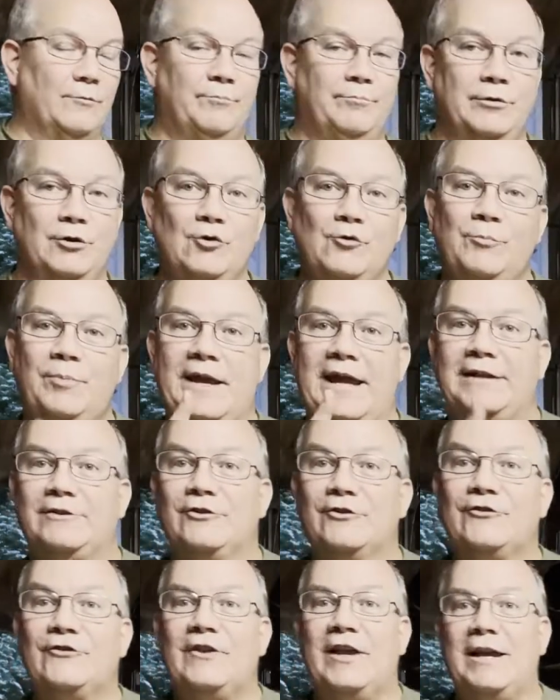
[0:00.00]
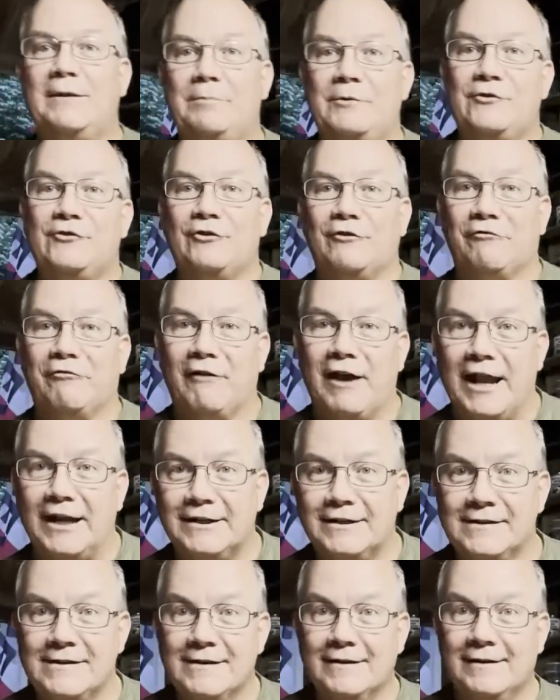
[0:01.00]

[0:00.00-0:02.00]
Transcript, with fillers: Blue painter's tape is your friend